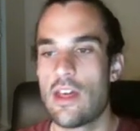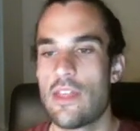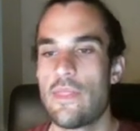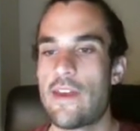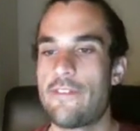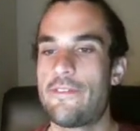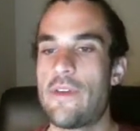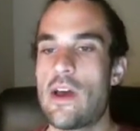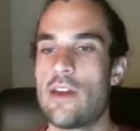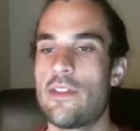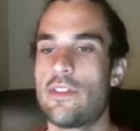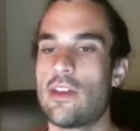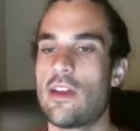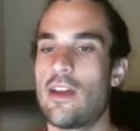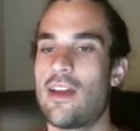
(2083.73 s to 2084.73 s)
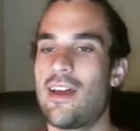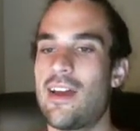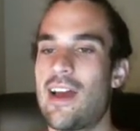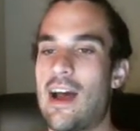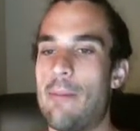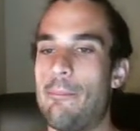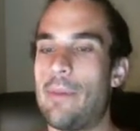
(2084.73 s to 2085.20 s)
they found
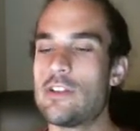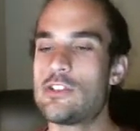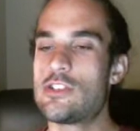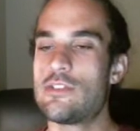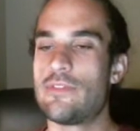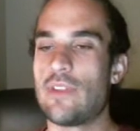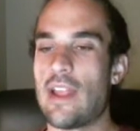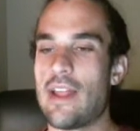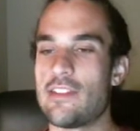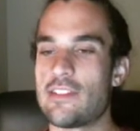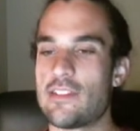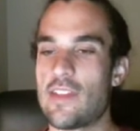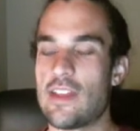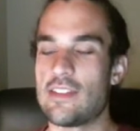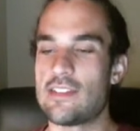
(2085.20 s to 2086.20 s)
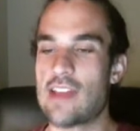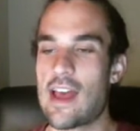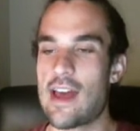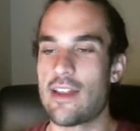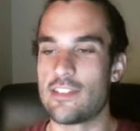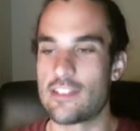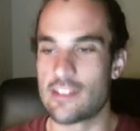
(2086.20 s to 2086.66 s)
a bunch of letters their
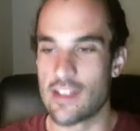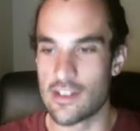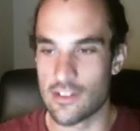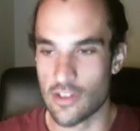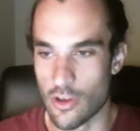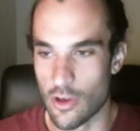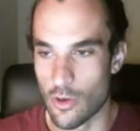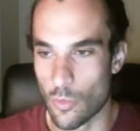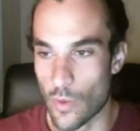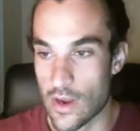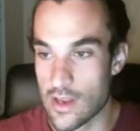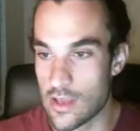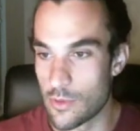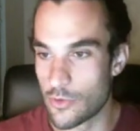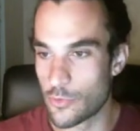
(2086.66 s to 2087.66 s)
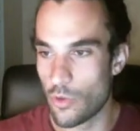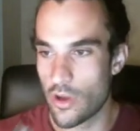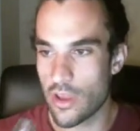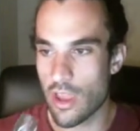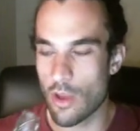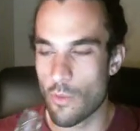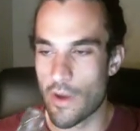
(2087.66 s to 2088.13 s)
dad had sent her when he was
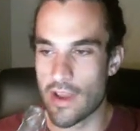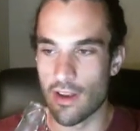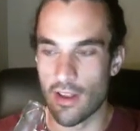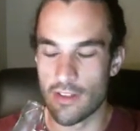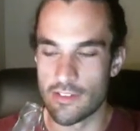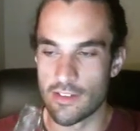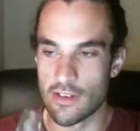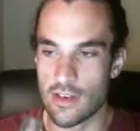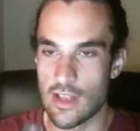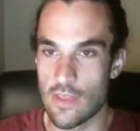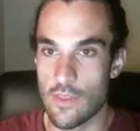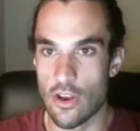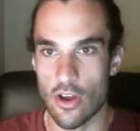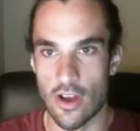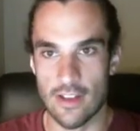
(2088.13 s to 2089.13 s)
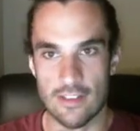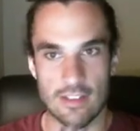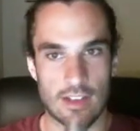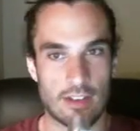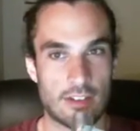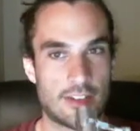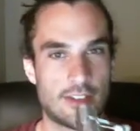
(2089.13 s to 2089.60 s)
working away in London in the
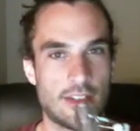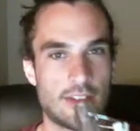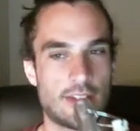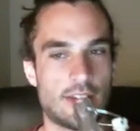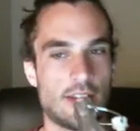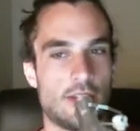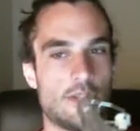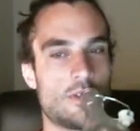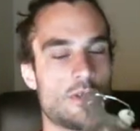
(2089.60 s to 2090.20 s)
1960s.